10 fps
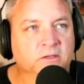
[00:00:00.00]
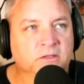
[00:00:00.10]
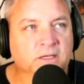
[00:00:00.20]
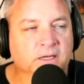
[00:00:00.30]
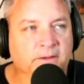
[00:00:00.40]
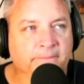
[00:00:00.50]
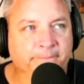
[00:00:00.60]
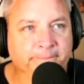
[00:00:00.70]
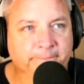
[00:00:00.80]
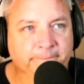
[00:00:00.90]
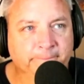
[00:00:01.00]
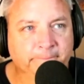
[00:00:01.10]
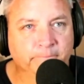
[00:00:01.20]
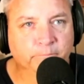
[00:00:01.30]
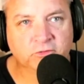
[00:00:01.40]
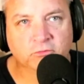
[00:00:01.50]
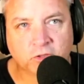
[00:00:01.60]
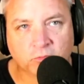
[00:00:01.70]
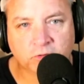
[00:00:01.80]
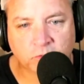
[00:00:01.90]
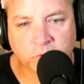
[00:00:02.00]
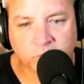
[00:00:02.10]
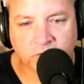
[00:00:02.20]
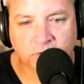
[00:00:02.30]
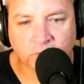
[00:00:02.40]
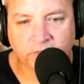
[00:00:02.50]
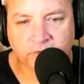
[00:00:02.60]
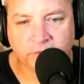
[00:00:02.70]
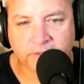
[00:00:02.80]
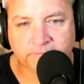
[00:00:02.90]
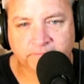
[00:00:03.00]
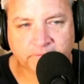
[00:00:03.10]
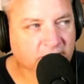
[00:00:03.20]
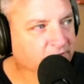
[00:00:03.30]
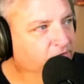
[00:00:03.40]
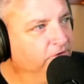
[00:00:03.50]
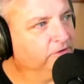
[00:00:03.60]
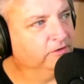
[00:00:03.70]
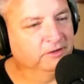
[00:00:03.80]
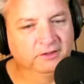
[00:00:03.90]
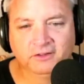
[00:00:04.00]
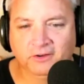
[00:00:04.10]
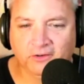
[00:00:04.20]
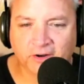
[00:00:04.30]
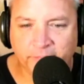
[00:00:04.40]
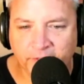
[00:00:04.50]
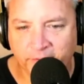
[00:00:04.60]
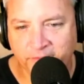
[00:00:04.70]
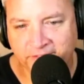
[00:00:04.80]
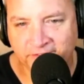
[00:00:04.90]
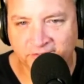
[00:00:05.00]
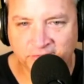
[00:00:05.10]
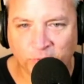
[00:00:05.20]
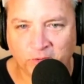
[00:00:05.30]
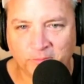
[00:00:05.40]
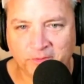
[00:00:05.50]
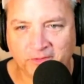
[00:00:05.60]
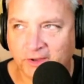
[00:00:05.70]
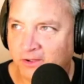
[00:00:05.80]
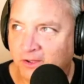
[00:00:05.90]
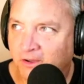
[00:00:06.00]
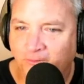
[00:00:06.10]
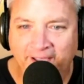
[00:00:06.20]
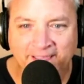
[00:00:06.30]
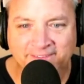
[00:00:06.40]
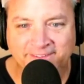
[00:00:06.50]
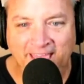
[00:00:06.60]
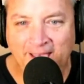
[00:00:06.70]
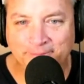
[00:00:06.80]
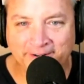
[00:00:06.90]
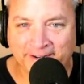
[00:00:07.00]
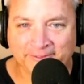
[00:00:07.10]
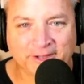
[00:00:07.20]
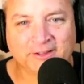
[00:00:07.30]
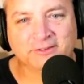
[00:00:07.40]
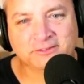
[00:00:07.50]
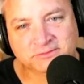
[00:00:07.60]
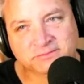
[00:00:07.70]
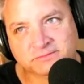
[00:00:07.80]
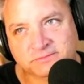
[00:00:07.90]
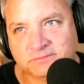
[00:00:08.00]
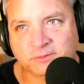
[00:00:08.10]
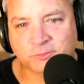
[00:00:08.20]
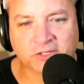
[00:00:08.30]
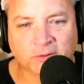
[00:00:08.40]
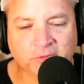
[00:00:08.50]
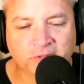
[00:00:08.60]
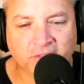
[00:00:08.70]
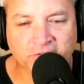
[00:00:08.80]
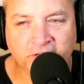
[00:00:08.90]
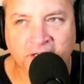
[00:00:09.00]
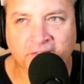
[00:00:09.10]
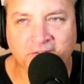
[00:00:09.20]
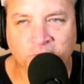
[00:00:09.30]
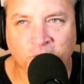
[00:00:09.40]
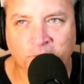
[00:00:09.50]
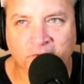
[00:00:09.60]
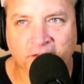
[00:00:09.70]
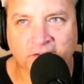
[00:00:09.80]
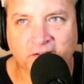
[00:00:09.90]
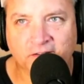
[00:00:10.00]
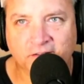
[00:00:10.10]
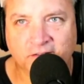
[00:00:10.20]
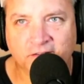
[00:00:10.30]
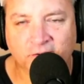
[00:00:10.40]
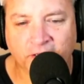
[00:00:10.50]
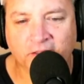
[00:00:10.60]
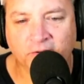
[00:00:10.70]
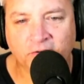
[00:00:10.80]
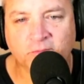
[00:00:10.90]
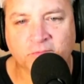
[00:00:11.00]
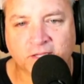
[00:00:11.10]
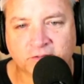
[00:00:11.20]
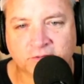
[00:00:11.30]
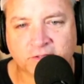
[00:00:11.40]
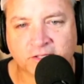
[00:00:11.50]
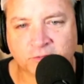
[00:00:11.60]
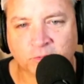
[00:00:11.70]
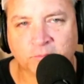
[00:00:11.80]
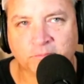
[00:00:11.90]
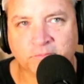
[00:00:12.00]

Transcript: But you don't know it when you're going through it. Like if you're on a boat in a storm, you're like, why is this happening? Well, when you come through the other side of that storm, you're like, okay, I learned some things through that storm.